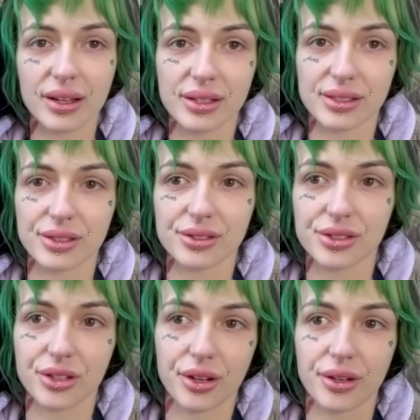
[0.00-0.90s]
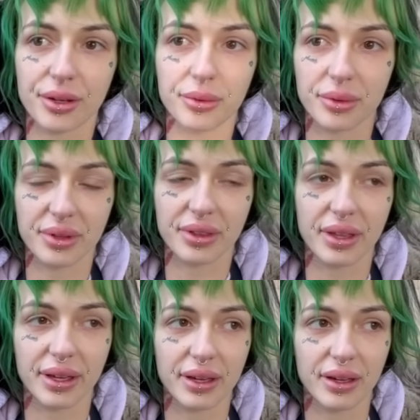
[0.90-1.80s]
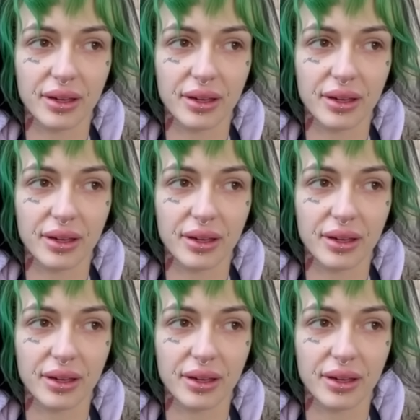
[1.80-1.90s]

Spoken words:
Because it started with, like,